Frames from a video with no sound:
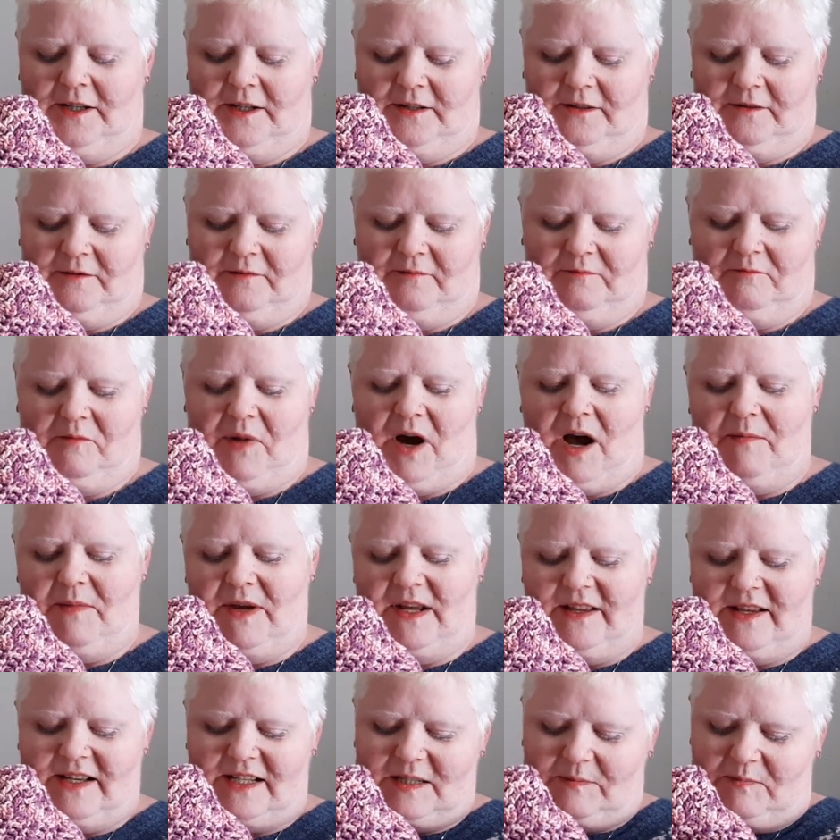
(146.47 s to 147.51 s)
bought me
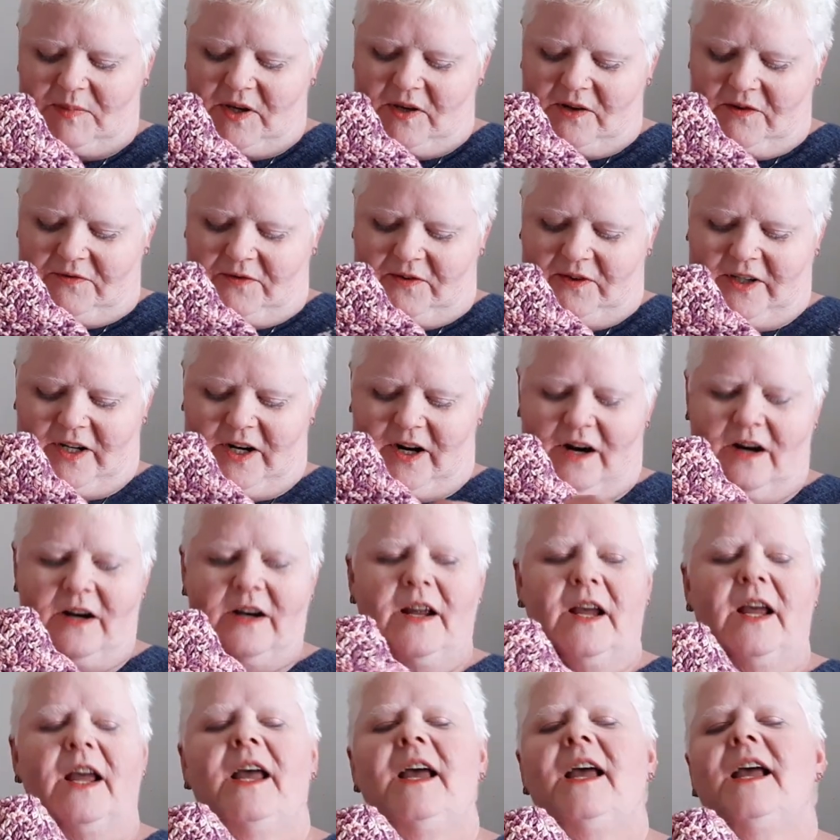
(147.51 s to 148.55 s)
this beautiful yarn.
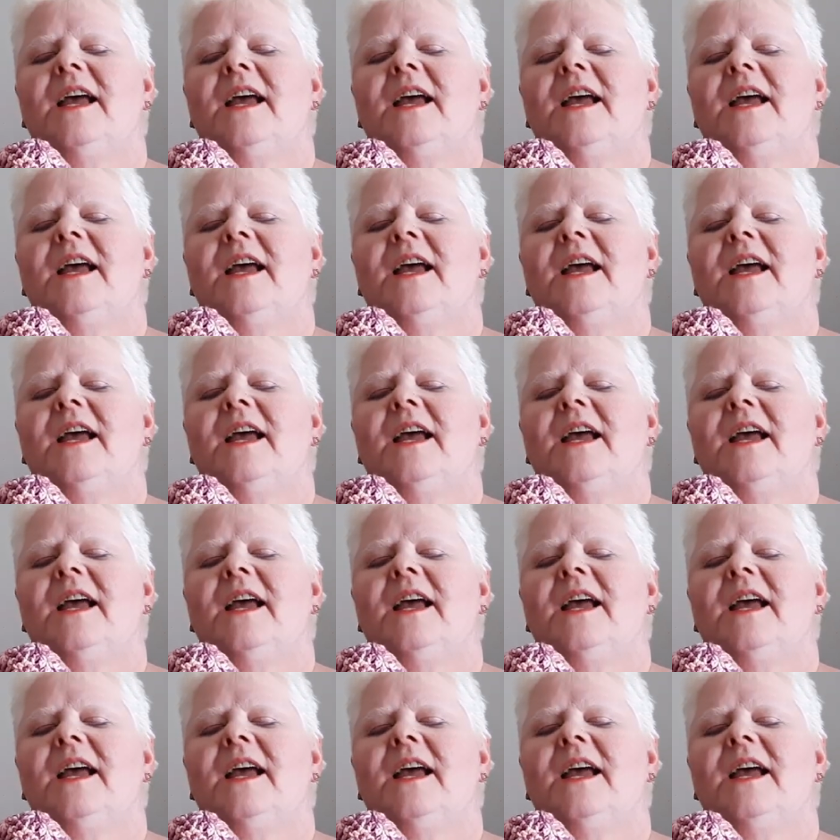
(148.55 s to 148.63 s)
It's